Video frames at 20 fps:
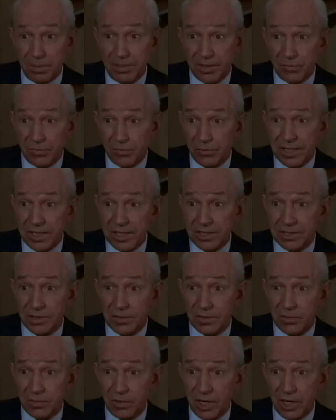be the
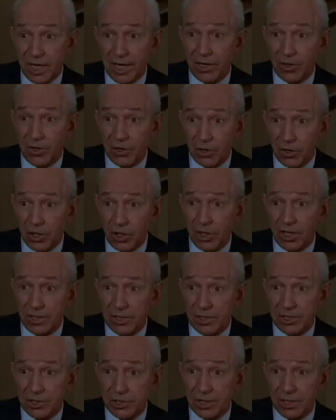reason why Earl
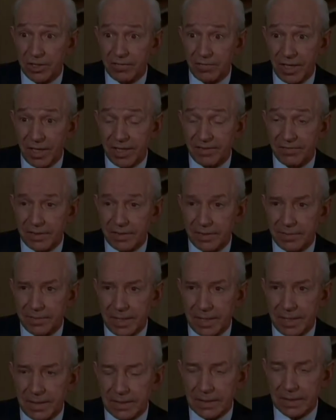and Richard have left him
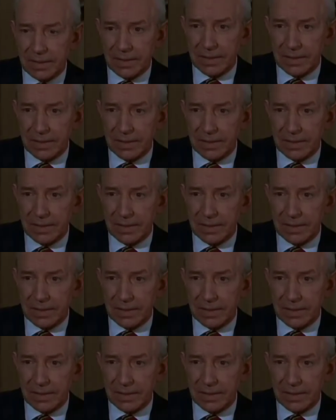out.